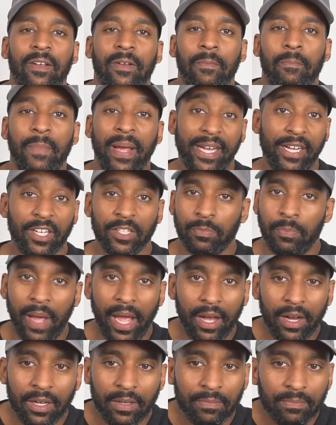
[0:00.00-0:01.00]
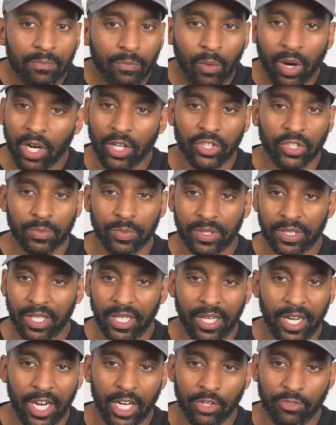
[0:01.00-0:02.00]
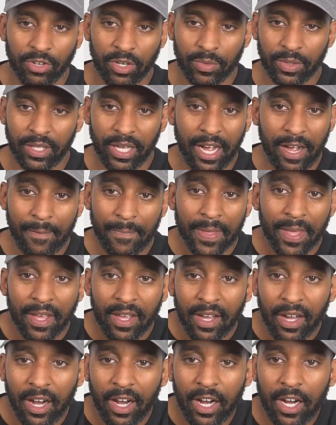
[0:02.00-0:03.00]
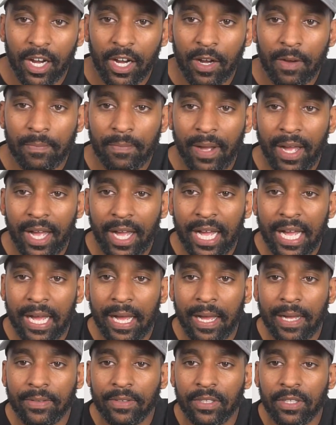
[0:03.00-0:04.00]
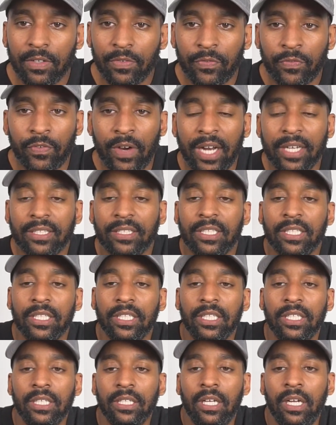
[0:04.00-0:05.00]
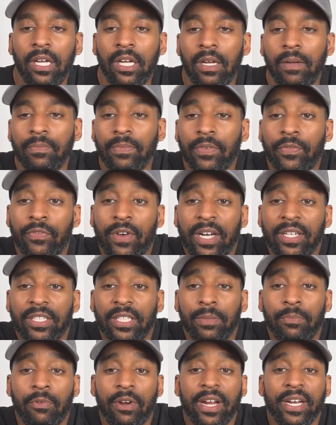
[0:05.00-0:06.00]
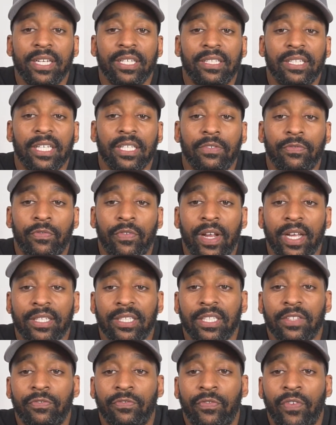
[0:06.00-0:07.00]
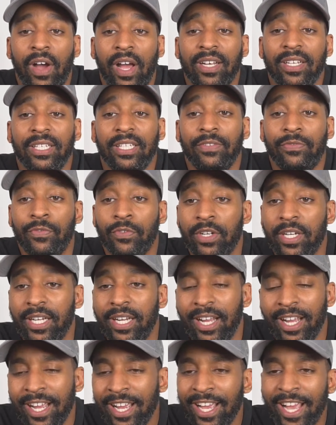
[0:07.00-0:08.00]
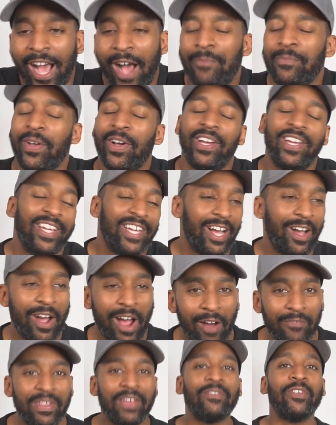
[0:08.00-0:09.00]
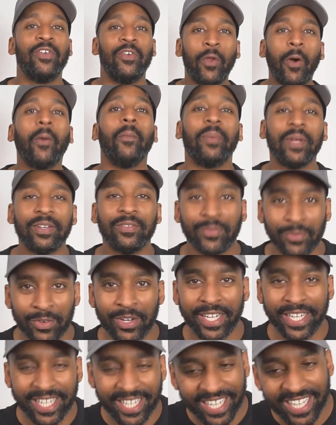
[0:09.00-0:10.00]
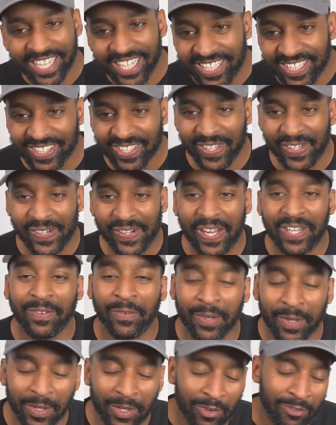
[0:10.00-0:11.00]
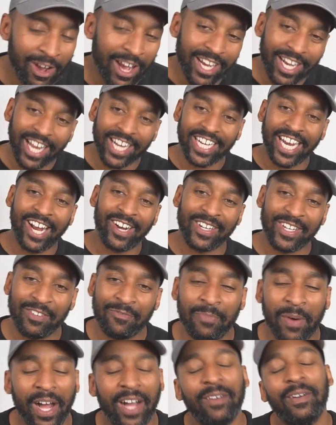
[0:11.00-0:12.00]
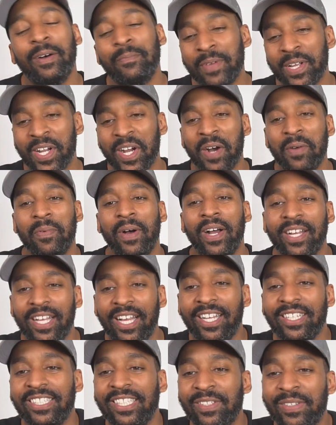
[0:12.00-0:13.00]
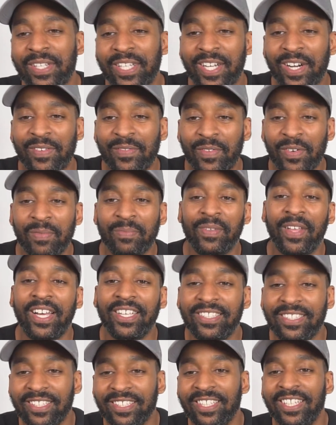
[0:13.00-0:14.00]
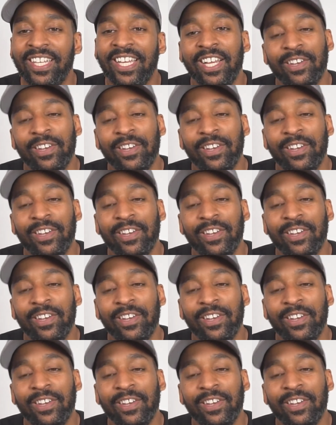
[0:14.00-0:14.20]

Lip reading: make us better. 100%, I agree with that. And the Francie Brady says, Flex is finally free. I've never not been free, so I don't want to create that narrative, but big up. I see where you're coming from. Thanks for